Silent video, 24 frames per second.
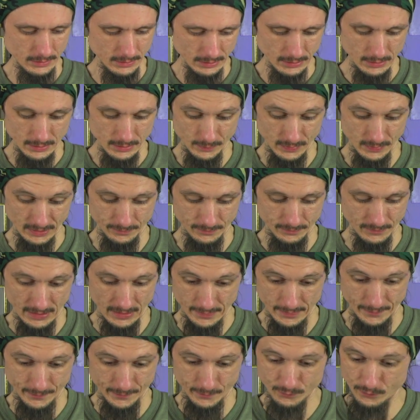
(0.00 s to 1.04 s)
But
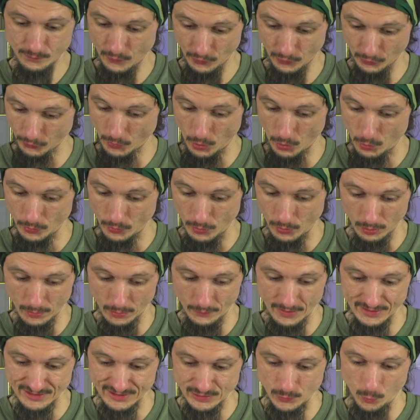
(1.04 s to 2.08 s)
I've thrown all of
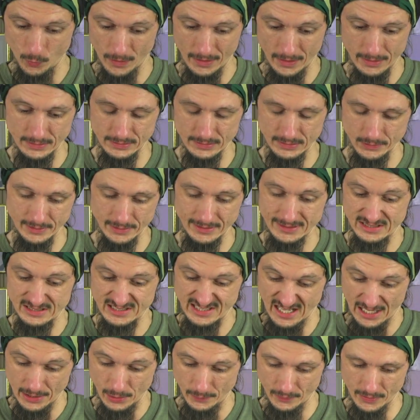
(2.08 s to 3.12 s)
this away. So like
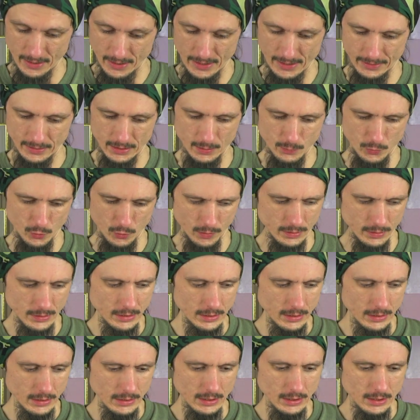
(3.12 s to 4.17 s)
none of that anymore.
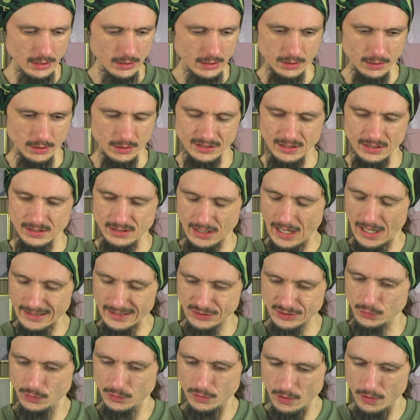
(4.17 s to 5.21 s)
Because I got
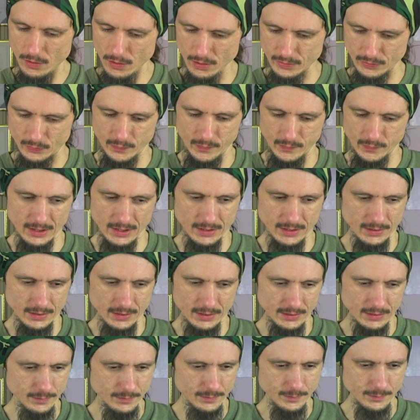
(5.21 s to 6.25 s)
to learn to
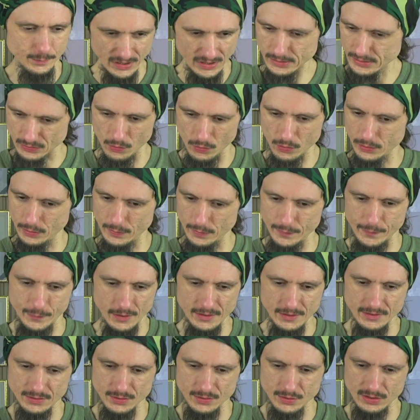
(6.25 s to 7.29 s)
fucking build a circle of
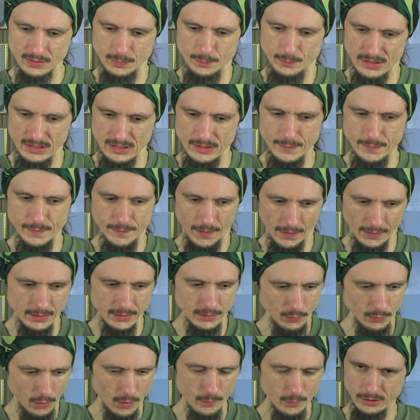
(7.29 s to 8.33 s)
friends, just be fucking
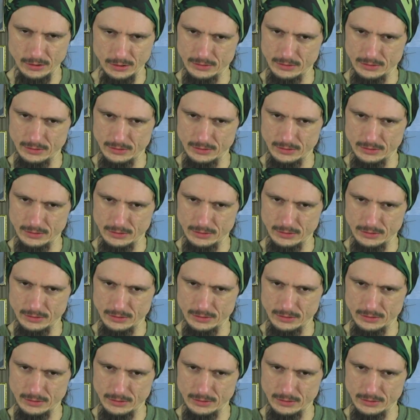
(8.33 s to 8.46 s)
normal.